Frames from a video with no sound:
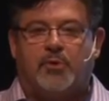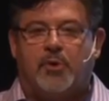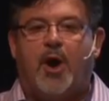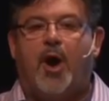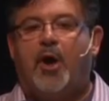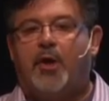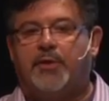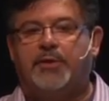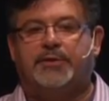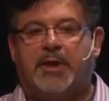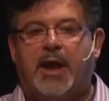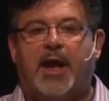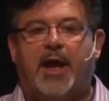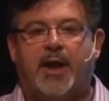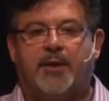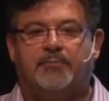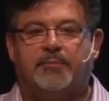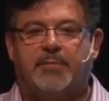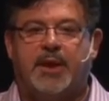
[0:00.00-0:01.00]
all the
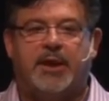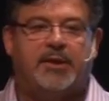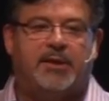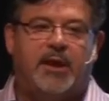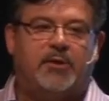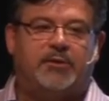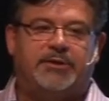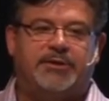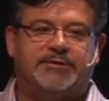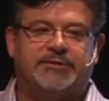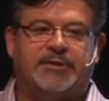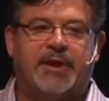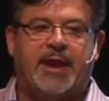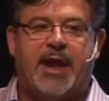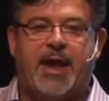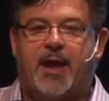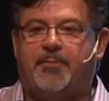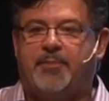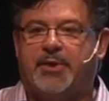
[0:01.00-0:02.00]
time, and now it doesn't
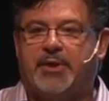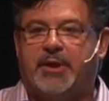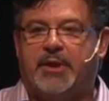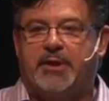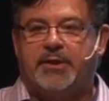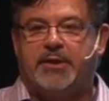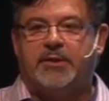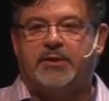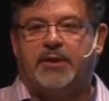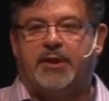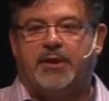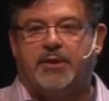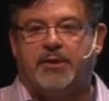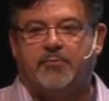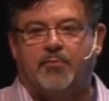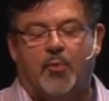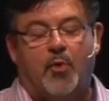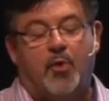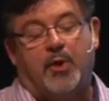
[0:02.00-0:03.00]
happen
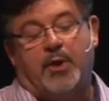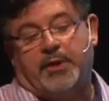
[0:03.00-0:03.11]
anymore.